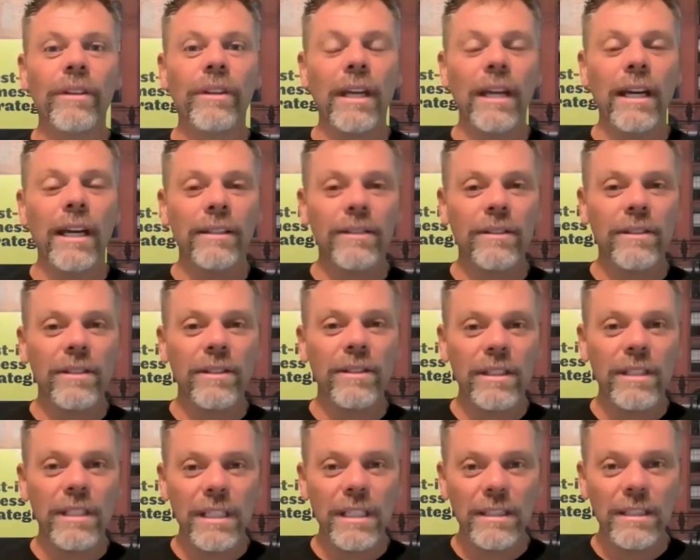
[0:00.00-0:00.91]
that
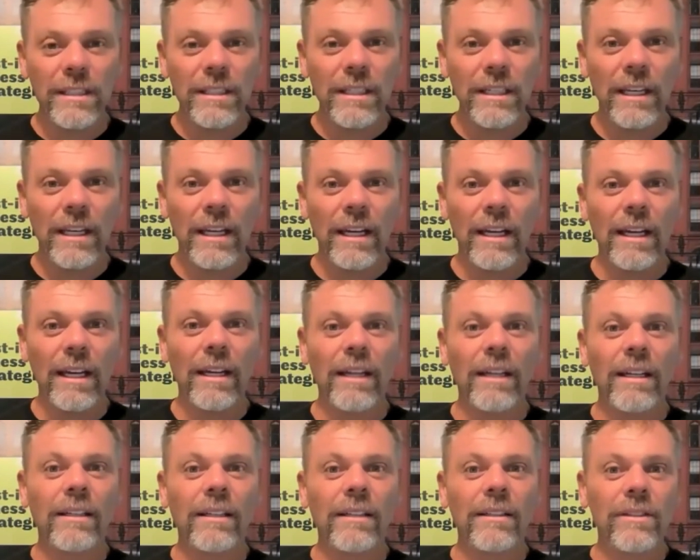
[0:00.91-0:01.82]

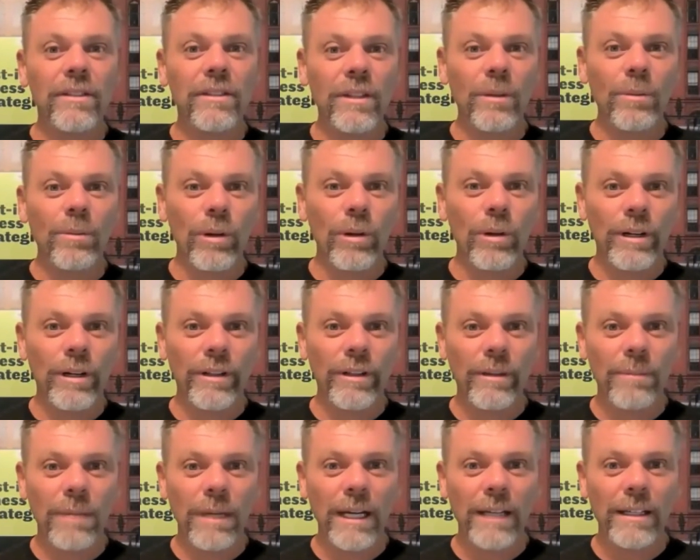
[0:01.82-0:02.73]
CTA somewhere
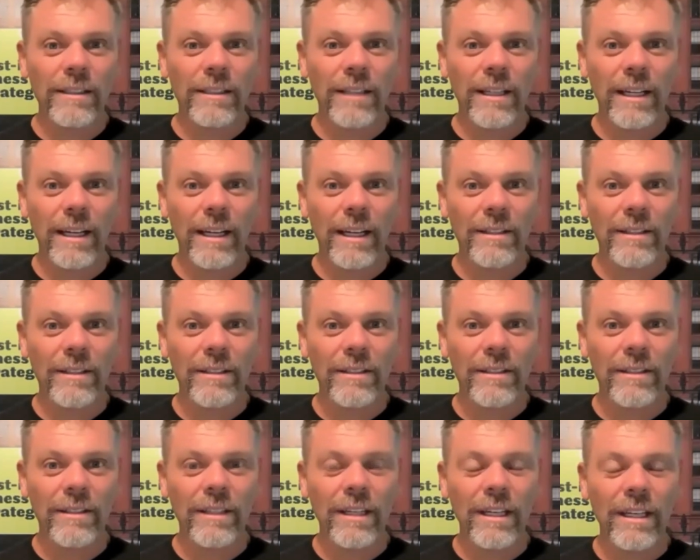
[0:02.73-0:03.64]
in the
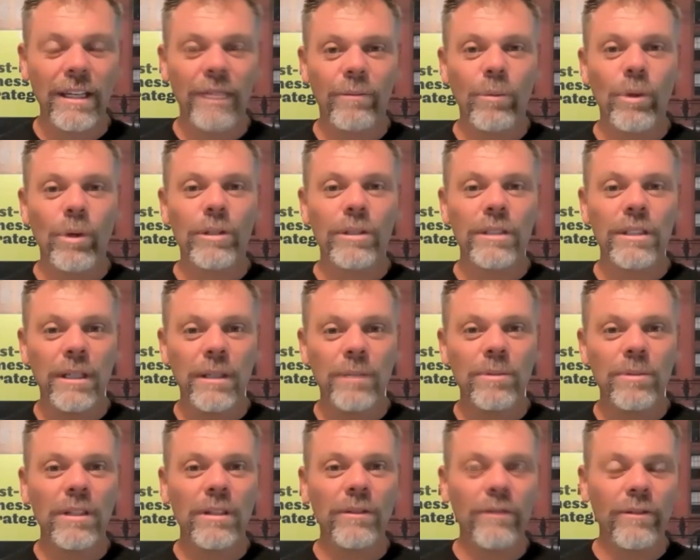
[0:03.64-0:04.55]
podcast, more
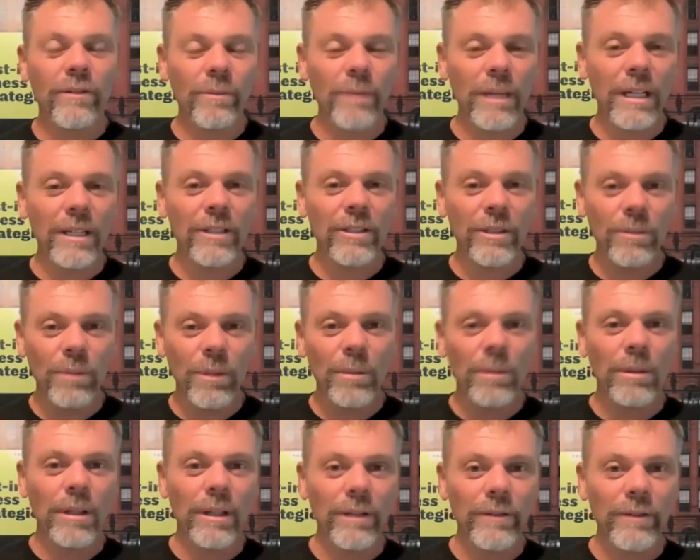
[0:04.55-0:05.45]
tips, information, blah,
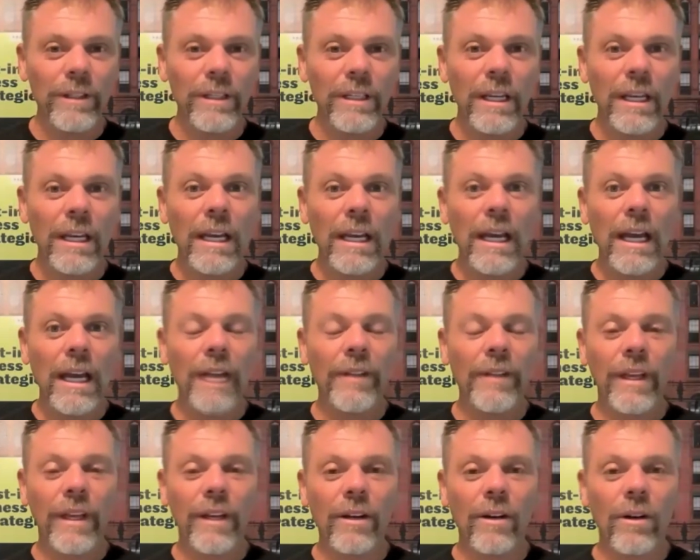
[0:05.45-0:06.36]
blah, blah.
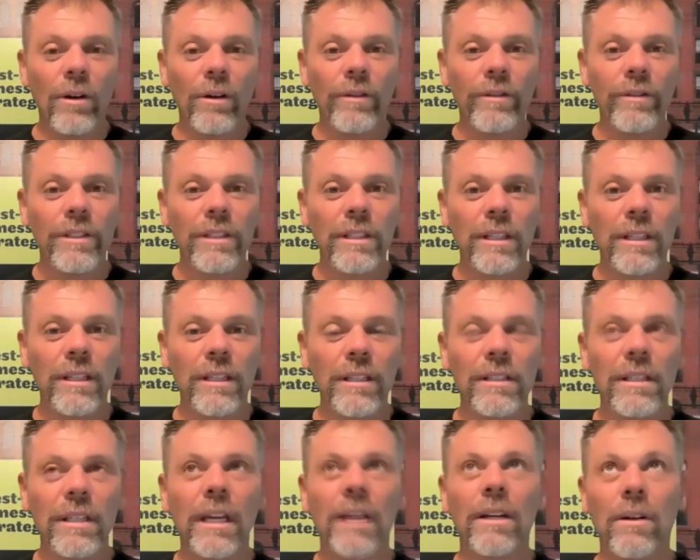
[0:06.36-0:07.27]
And then all of a sudden
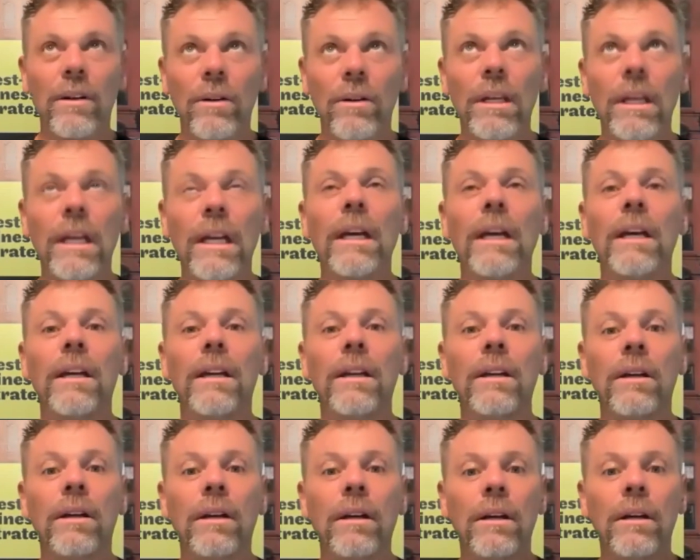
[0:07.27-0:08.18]
it's like, okay,
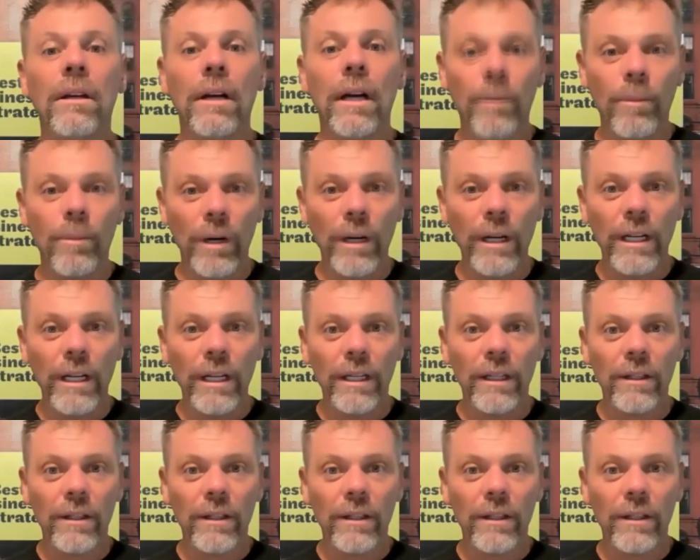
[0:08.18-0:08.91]
I'm ready.